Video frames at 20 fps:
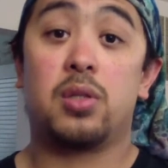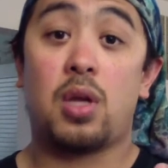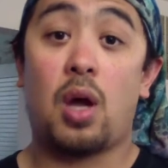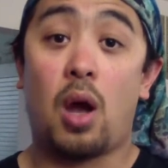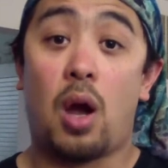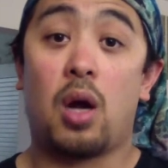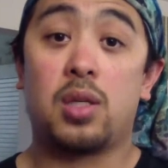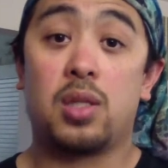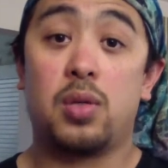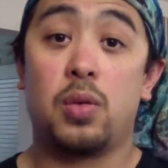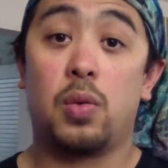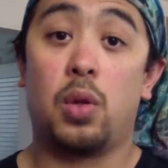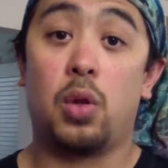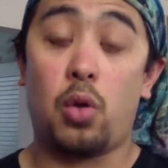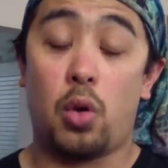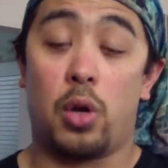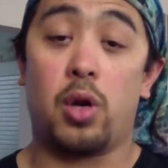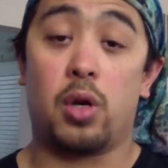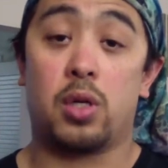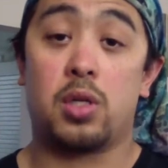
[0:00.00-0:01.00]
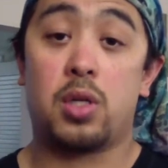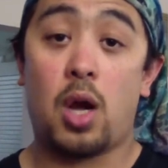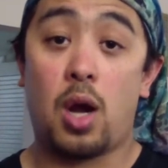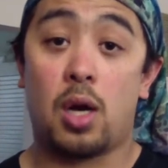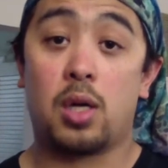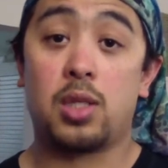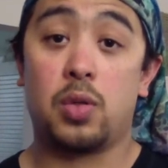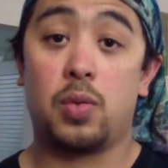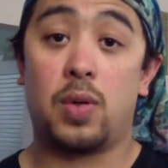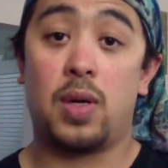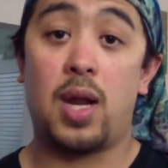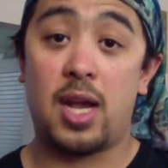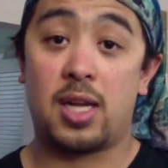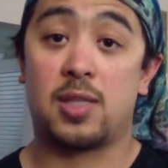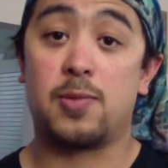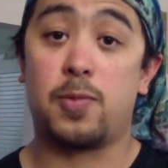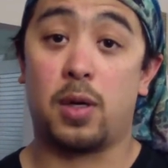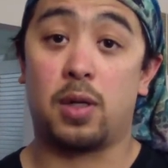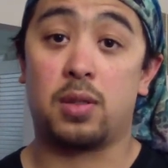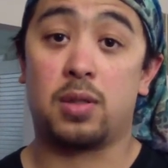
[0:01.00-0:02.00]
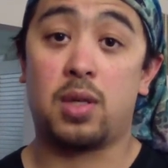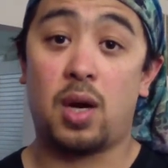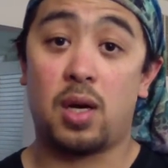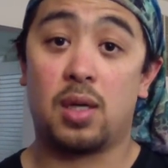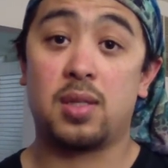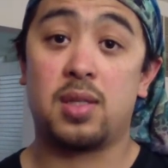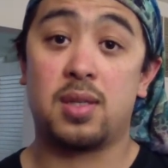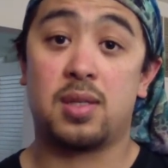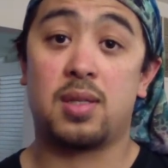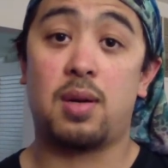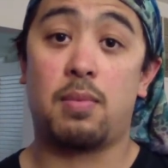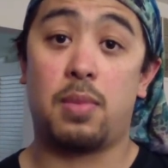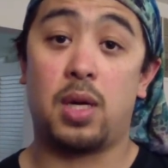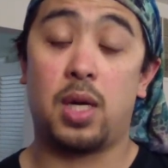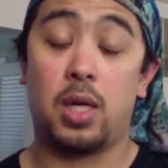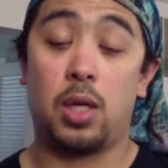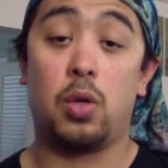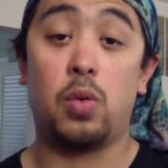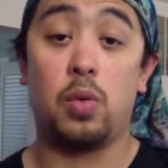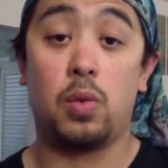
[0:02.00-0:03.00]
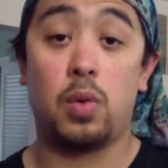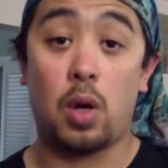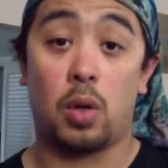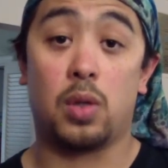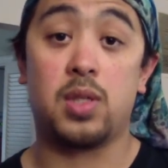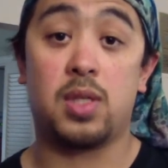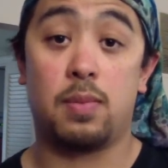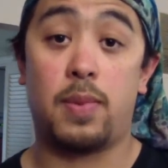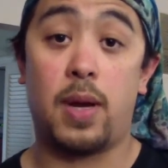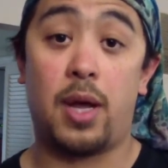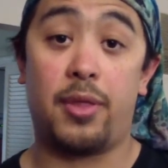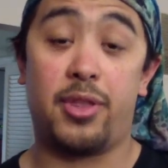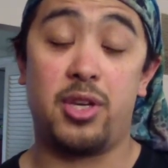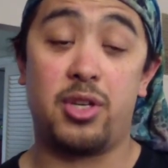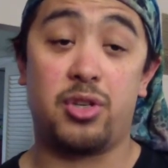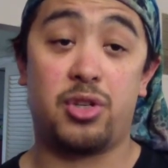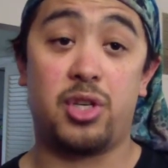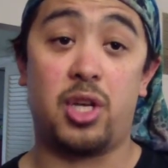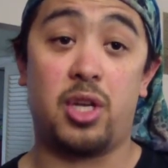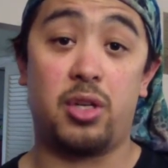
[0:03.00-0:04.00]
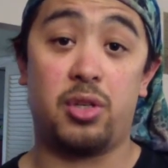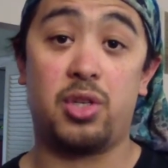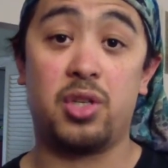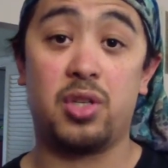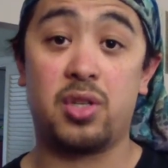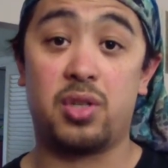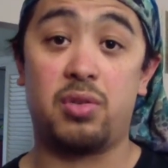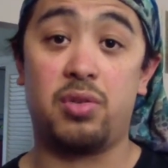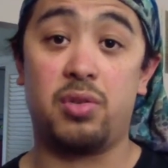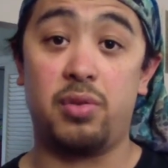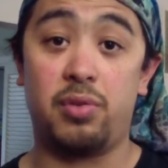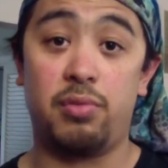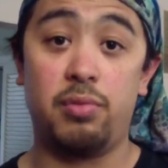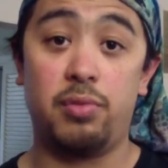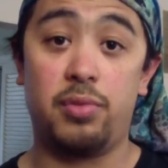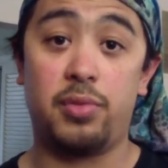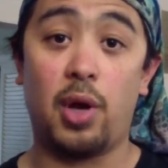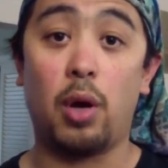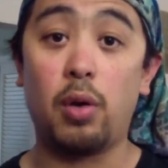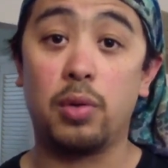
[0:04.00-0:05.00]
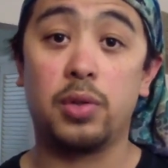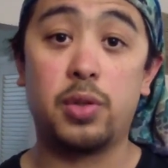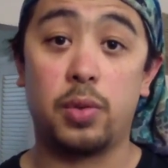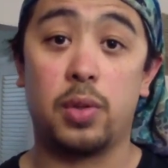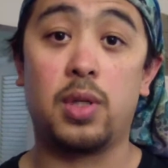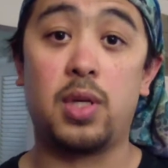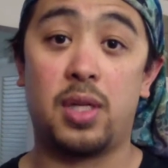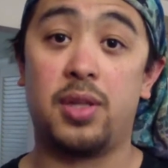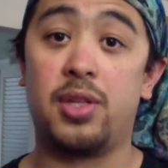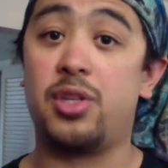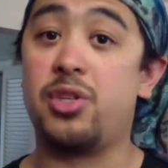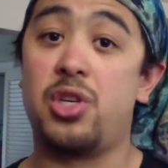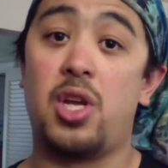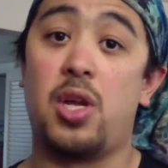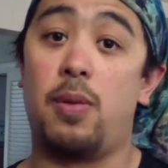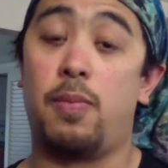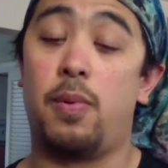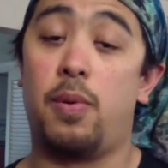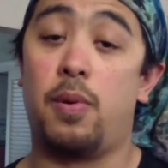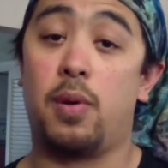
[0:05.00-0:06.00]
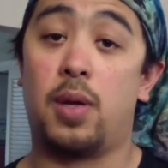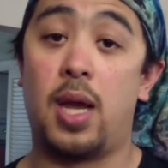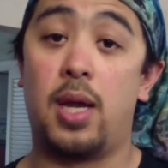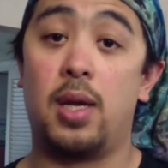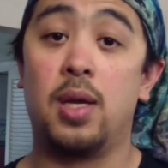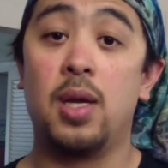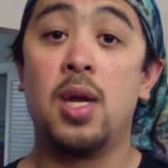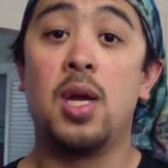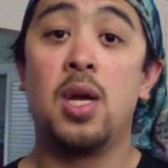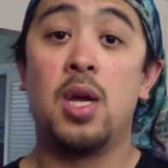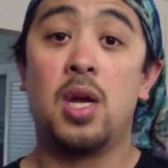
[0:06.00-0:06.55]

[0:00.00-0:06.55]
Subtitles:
talk to a lawyer, talk to an expert, talk to somebody who knows about this shit. Just don't do it on the cheap, okay?